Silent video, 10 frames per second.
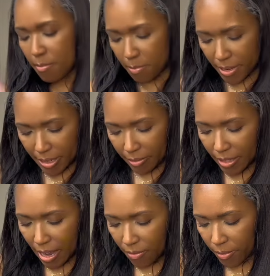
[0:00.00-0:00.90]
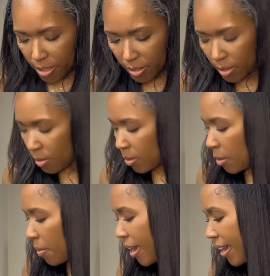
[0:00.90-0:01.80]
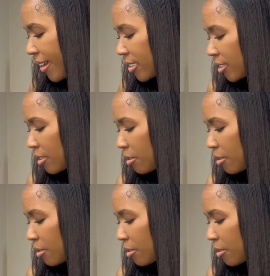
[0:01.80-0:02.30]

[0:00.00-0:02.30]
but I've done so in the past.